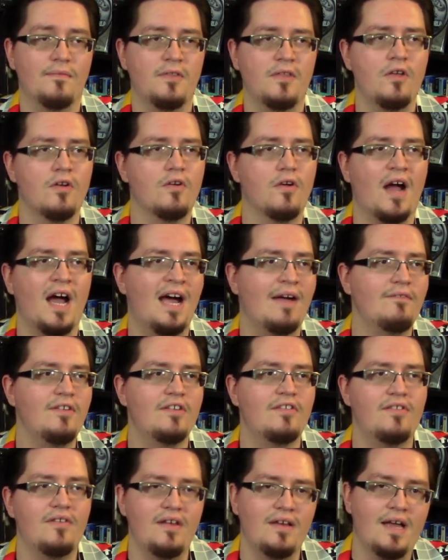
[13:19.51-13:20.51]
You're
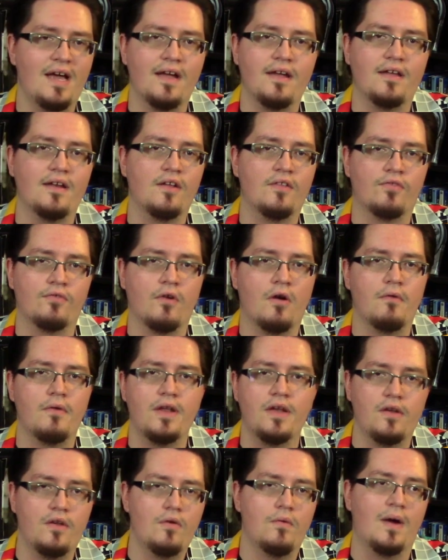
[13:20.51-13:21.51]
obviously not going to throw
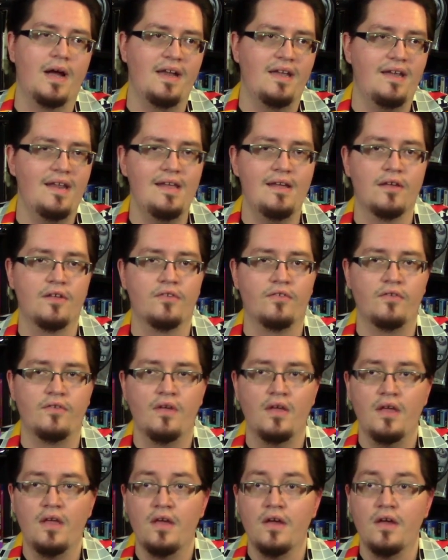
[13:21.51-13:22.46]
in new ideas.